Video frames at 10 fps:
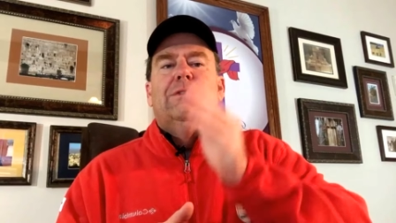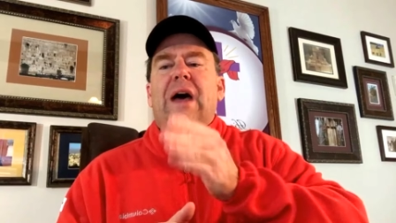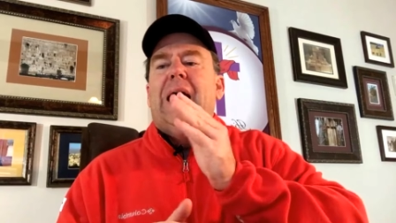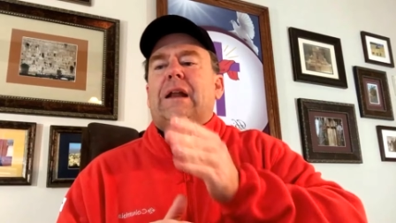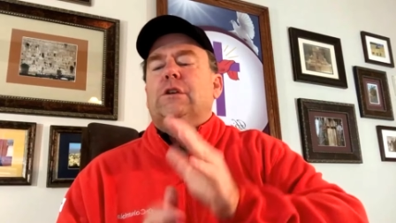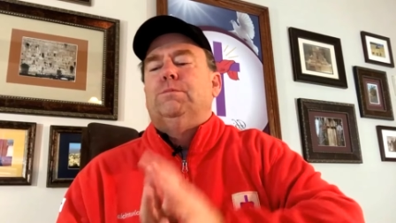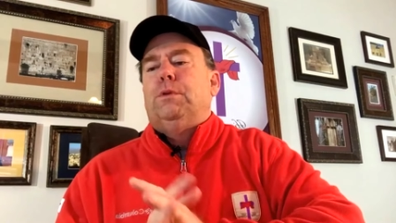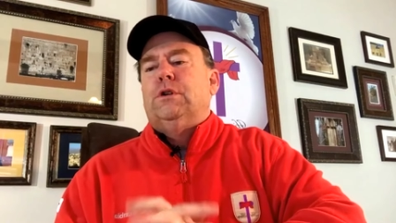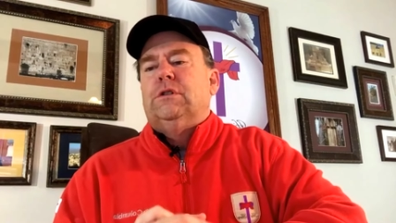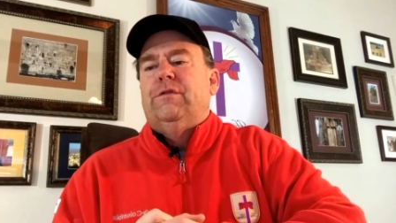that is
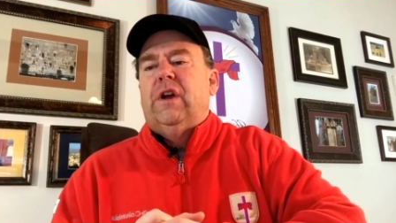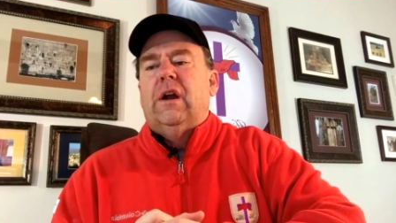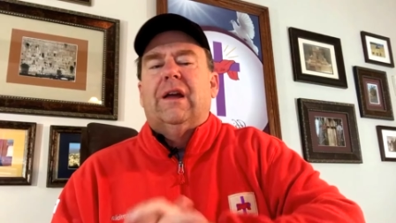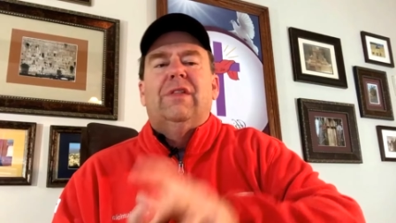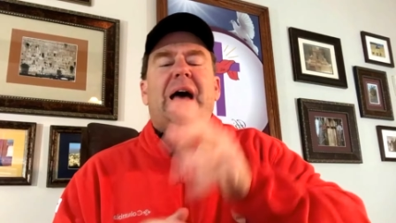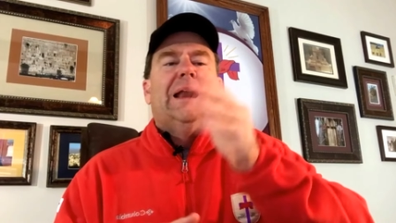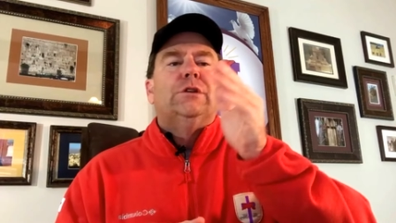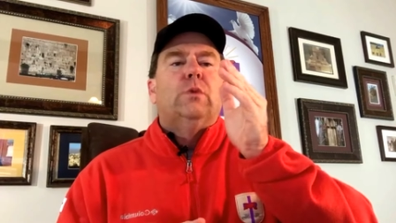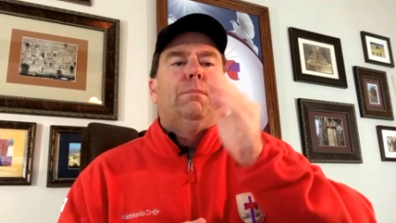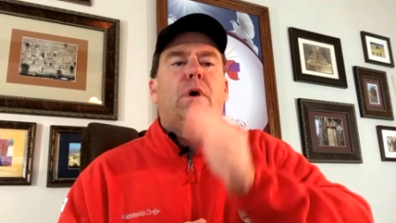persevering. That
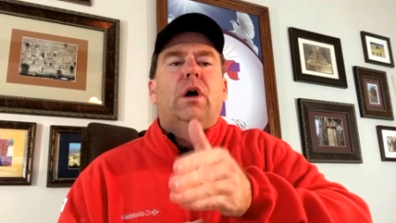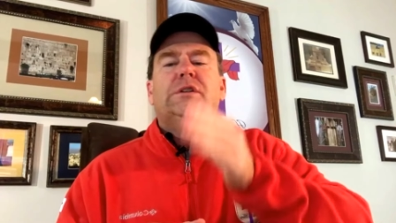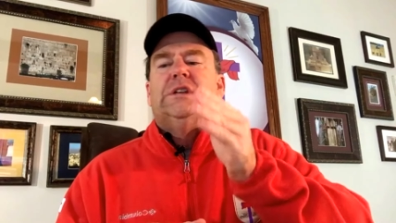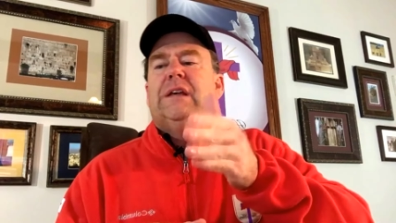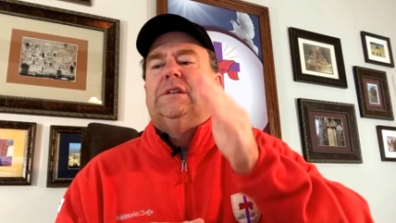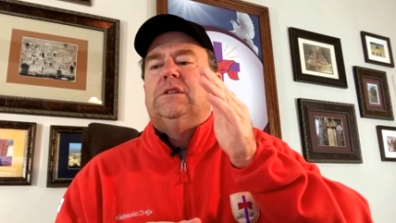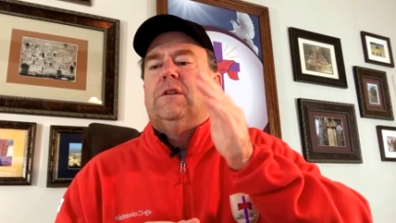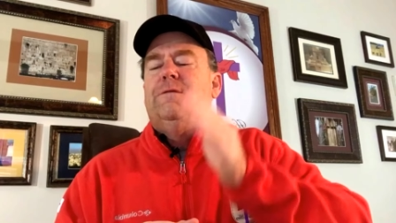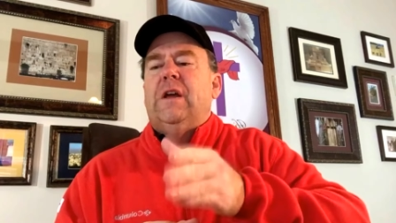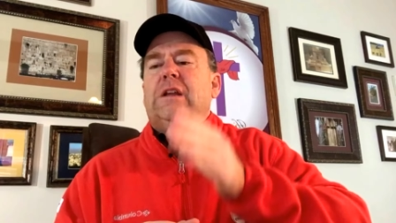is what Paul says is to
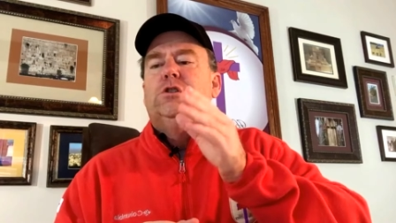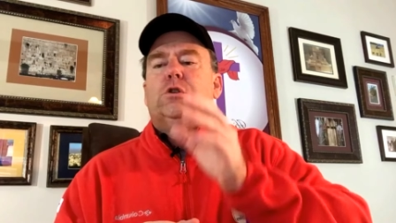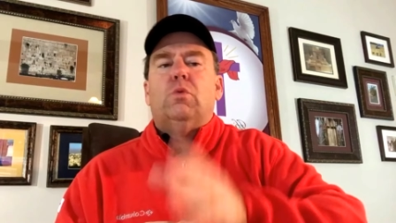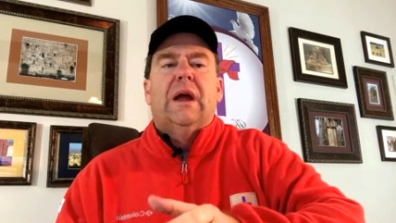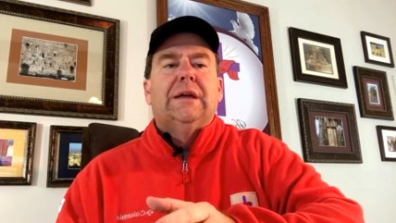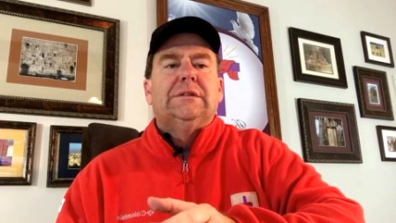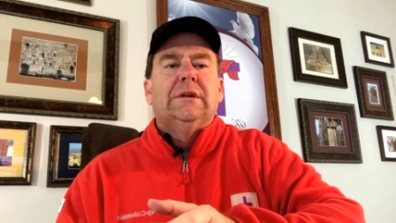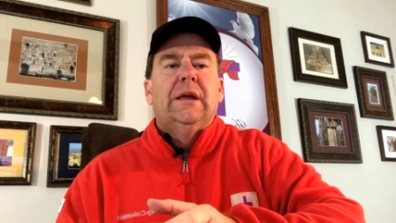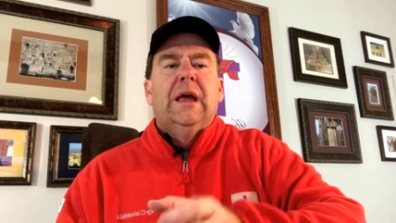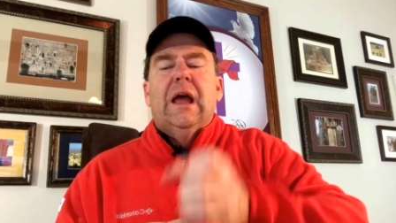finish the race.
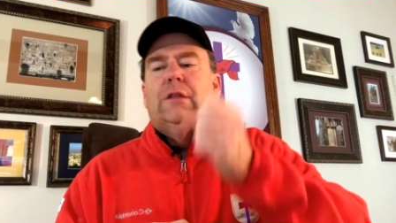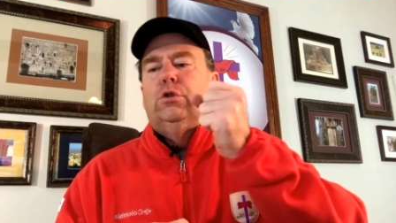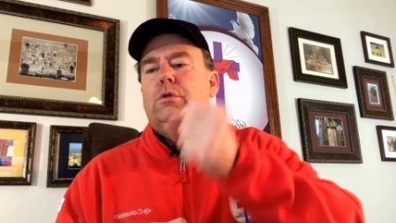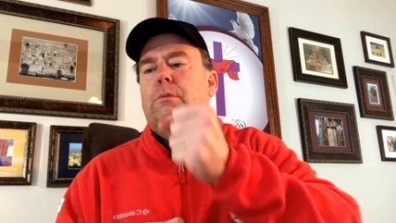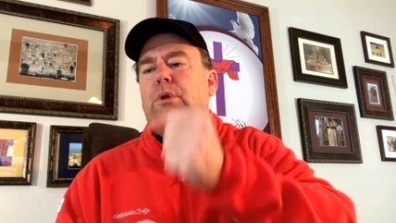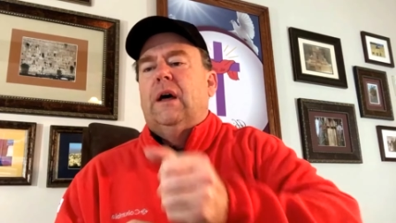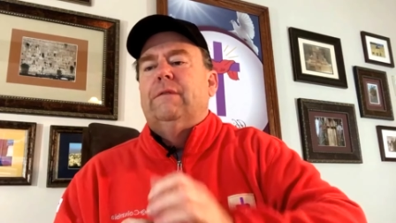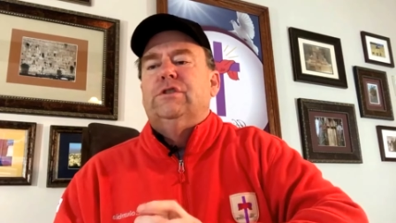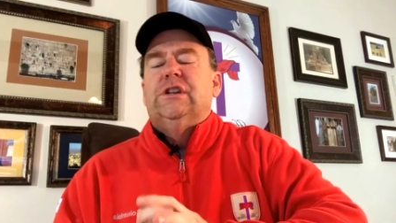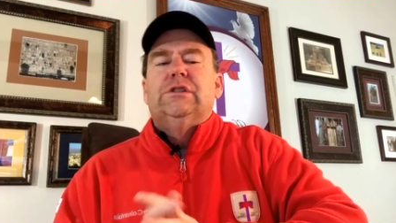And through the blood
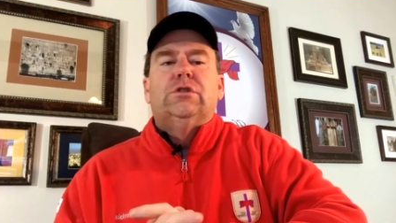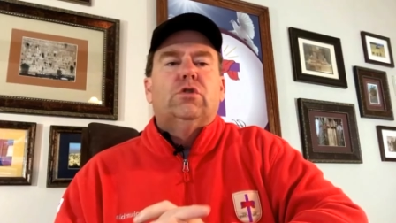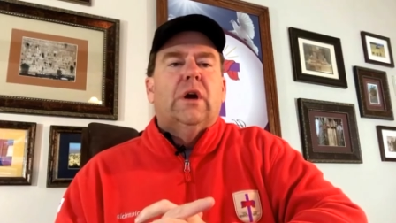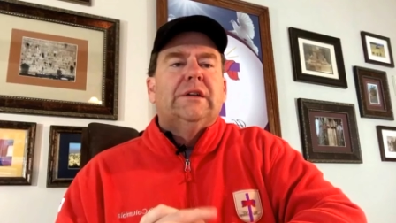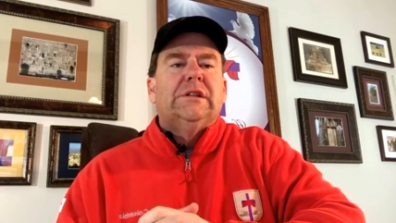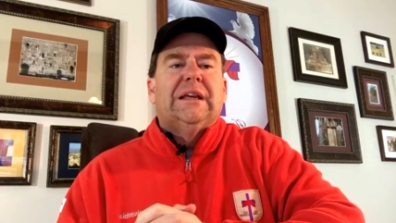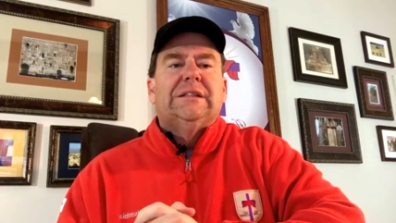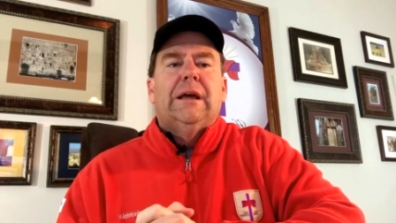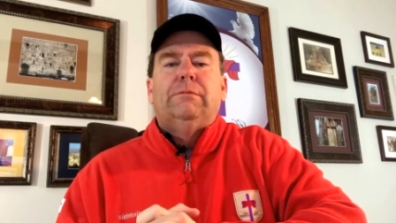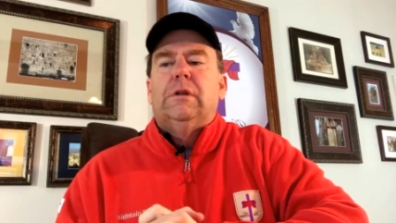of Jesus Christ and
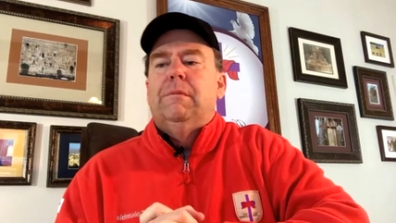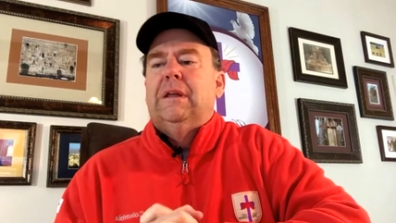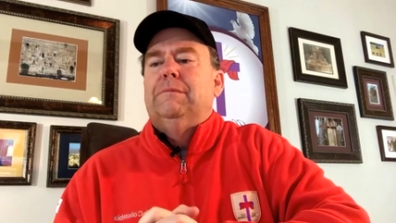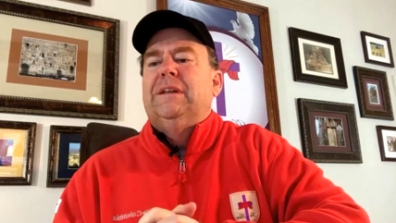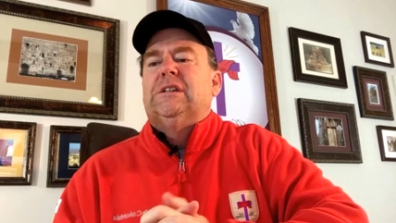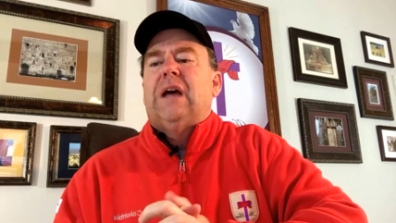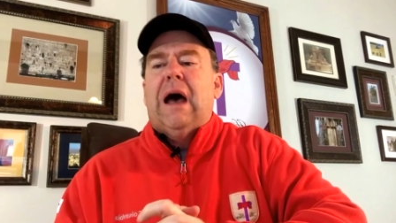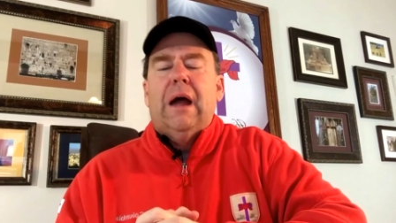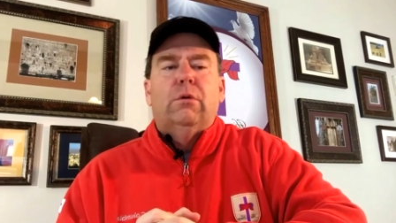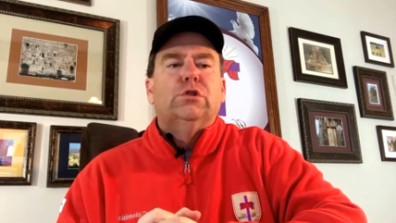accepting Him as
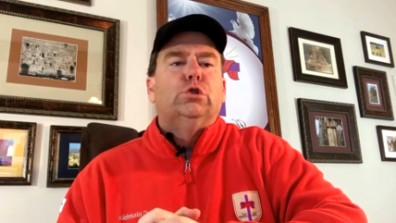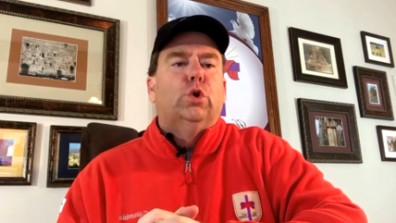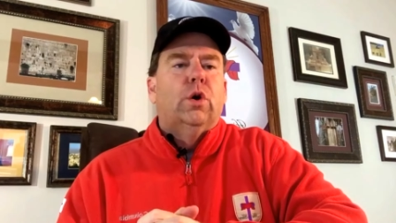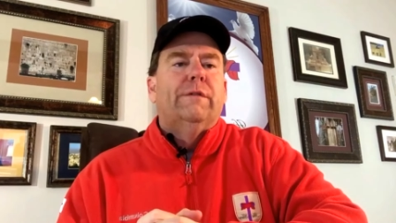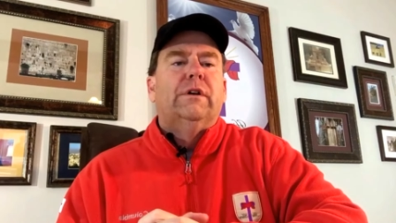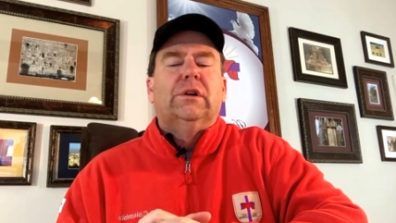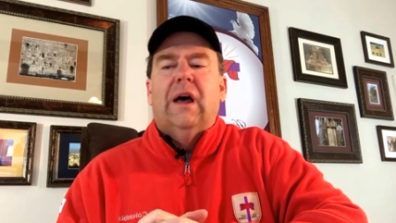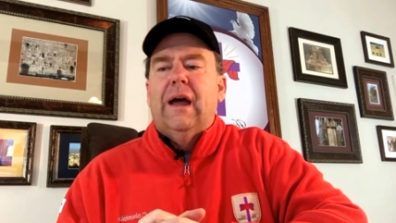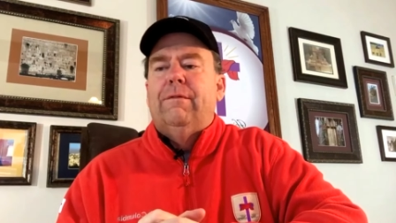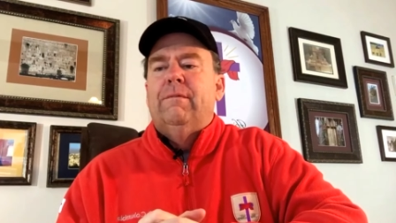Kairos, Lord of your
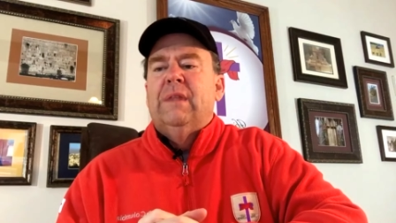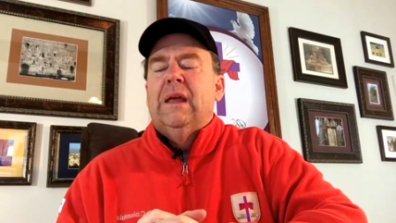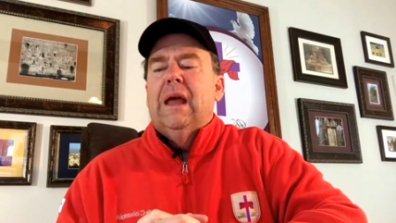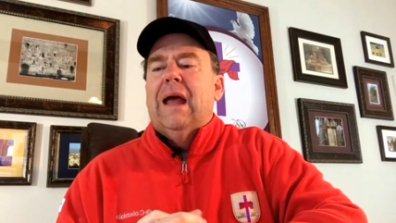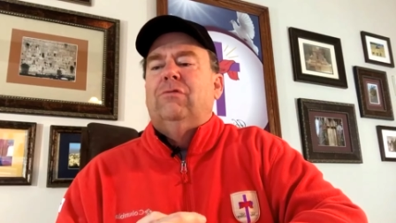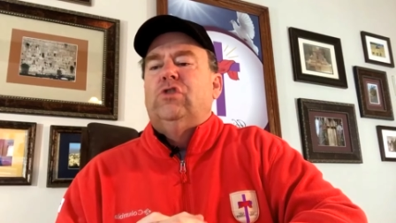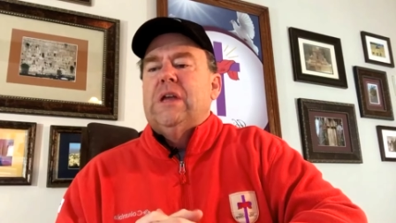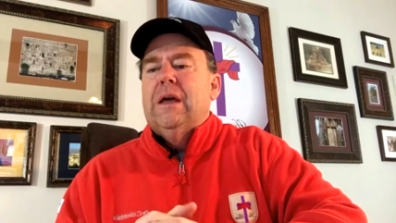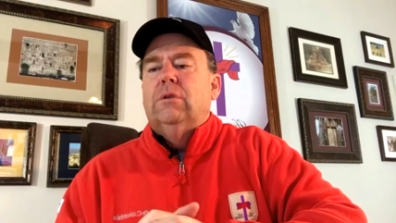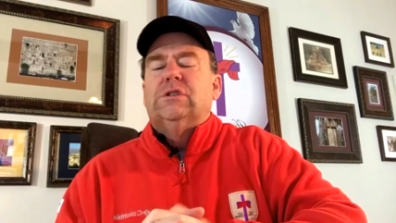life, and
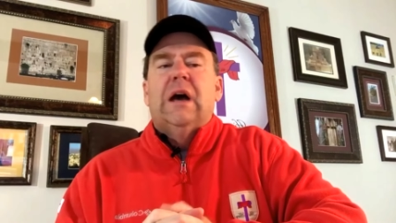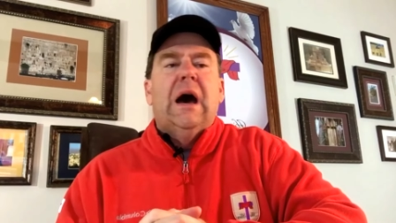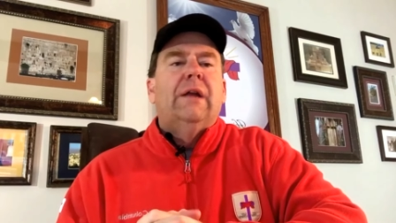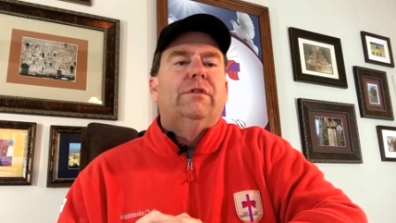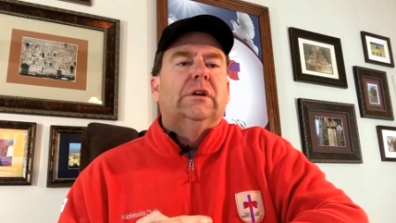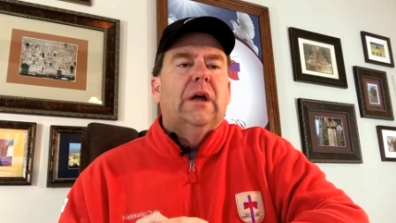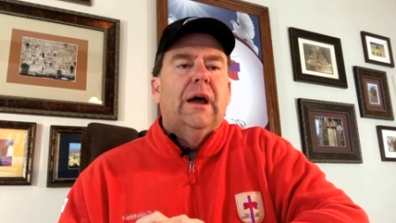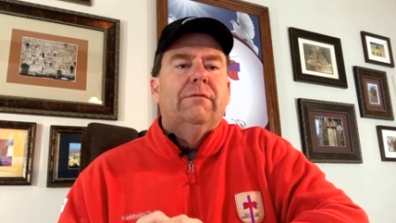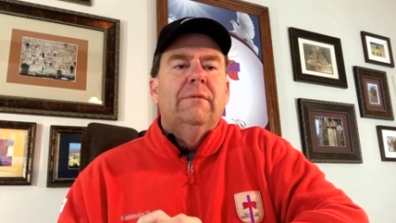Theos, God of your life,